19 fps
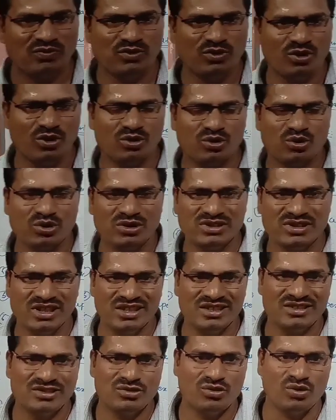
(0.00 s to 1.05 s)
4 to
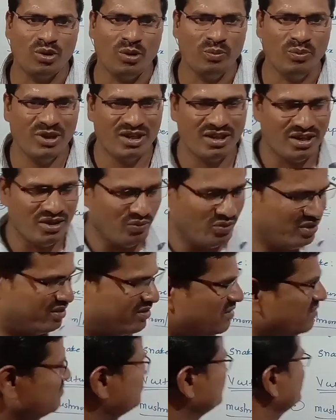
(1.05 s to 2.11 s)
6 trophic
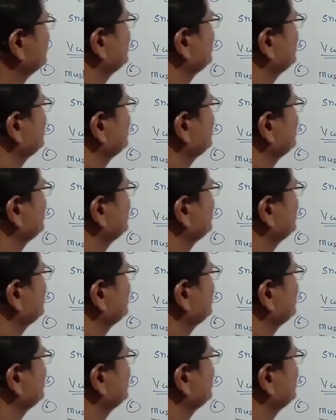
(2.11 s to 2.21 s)
levels.